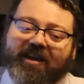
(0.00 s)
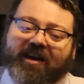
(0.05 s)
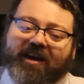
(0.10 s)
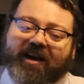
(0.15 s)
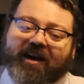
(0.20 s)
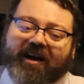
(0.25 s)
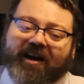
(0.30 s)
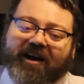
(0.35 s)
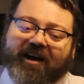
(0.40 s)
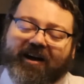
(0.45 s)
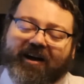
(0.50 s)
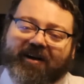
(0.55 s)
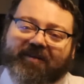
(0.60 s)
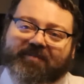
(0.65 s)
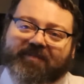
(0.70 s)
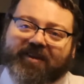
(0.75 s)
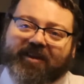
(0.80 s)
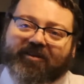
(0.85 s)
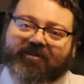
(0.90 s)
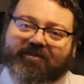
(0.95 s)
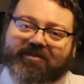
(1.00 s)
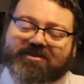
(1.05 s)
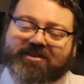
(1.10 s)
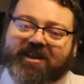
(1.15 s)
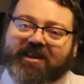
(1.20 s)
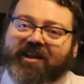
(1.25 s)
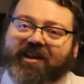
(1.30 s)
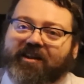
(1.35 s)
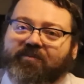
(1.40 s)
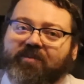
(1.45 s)

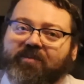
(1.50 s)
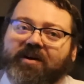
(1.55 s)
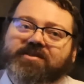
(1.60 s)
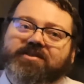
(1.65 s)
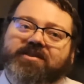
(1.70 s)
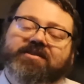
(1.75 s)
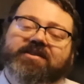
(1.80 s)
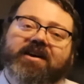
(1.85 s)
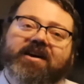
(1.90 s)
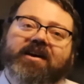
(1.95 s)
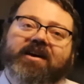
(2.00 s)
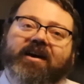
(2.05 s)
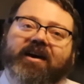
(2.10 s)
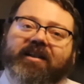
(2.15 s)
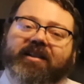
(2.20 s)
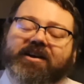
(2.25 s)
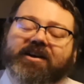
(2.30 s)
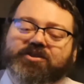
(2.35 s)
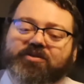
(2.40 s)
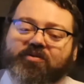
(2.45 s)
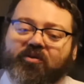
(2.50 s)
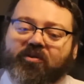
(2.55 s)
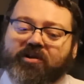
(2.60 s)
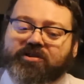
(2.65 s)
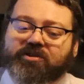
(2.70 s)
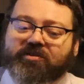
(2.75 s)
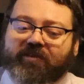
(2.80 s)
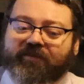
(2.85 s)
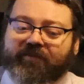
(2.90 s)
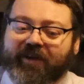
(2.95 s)
say that it wasn't, unless you
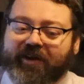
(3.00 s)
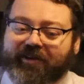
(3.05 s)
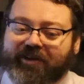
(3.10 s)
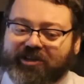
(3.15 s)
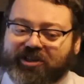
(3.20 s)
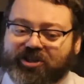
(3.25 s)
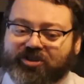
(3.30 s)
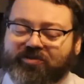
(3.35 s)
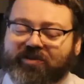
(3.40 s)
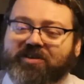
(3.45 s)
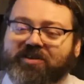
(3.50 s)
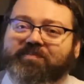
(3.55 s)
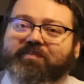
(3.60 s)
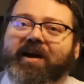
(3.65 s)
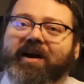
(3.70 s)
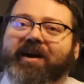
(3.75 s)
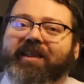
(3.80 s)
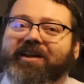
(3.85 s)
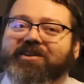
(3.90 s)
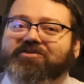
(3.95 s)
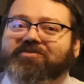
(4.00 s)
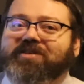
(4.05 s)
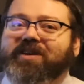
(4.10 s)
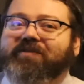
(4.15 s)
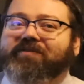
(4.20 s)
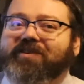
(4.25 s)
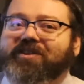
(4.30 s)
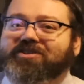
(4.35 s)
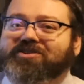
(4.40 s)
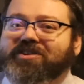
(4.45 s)
hold to a very strict biological
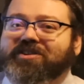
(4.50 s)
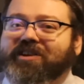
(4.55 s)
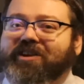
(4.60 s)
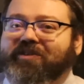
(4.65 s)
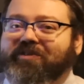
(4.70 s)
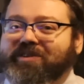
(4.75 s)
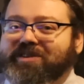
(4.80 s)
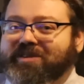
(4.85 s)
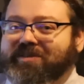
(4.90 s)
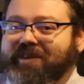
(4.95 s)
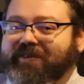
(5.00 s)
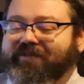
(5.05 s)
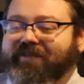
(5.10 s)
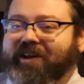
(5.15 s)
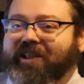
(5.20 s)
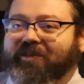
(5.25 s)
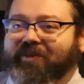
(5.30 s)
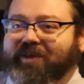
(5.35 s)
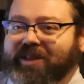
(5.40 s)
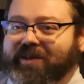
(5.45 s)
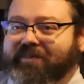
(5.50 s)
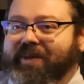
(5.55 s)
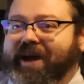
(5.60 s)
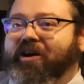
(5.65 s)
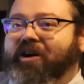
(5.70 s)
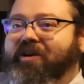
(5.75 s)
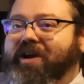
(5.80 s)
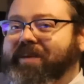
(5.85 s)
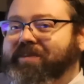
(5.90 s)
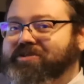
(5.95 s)
definition that only something following the
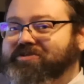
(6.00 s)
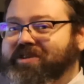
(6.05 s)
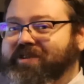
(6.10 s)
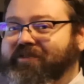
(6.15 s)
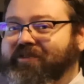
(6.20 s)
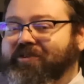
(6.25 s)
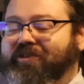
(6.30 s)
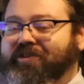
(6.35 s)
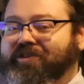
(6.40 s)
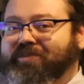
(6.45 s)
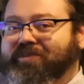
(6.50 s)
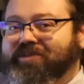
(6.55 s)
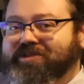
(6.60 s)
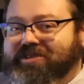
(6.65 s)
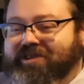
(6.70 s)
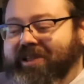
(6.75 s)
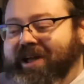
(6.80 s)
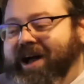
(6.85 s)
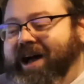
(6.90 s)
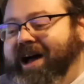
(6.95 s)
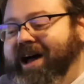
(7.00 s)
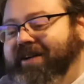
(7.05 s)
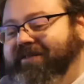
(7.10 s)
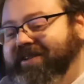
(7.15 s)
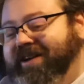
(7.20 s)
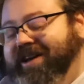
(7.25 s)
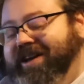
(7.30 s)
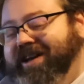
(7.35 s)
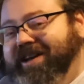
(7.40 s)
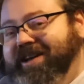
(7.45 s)
biochemistry of Earth was alive,
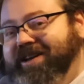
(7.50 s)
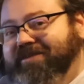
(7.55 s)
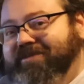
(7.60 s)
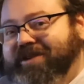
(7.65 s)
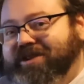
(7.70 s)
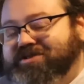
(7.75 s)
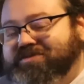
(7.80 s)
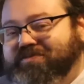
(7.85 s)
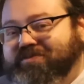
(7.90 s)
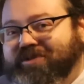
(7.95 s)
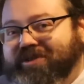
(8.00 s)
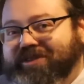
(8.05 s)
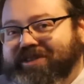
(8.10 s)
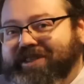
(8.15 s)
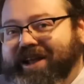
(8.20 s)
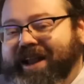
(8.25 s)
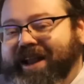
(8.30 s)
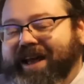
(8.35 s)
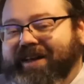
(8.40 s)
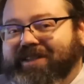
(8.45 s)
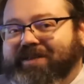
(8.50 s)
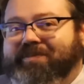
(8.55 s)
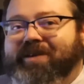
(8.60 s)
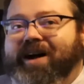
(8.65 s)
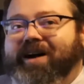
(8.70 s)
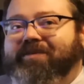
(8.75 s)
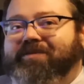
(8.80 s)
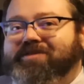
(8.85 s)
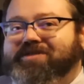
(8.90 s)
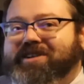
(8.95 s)
which would then have the
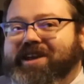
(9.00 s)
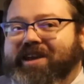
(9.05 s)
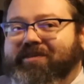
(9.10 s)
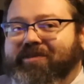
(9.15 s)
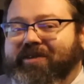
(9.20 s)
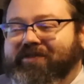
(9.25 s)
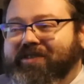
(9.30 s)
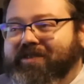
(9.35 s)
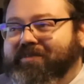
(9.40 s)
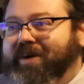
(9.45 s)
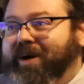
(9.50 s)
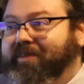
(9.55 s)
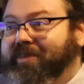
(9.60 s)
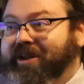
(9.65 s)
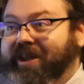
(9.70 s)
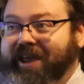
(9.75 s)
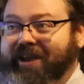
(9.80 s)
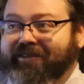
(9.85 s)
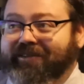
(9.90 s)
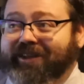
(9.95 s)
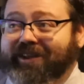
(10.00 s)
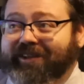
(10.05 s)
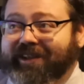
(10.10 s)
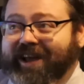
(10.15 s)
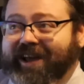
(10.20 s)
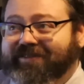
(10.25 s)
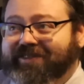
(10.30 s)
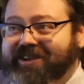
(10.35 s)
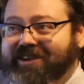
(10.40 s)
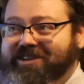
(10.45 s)
problem of saying, well, if you bump into alien
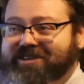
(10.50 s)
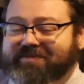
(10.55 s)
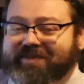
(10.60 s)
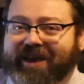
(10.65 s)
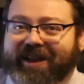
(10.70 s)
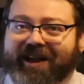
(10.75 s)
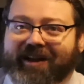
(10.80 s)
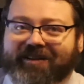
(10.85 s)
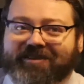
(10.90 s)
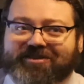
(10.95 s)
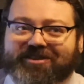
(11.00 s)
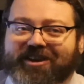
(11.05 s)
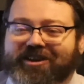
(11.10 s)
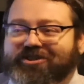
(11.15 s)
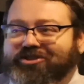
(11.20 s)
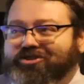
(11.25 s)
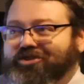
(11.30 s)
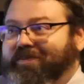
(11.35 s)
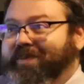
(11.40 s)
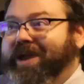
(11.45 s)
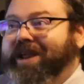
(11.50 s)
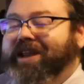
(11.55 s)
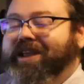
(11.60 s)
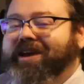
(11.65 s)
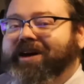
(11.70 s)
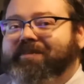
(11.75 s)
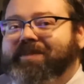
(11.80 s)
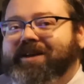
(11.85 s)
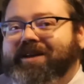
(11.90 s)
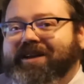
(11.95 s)
life that's made out of, say,
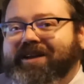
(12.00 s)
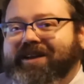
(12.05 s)
germanium,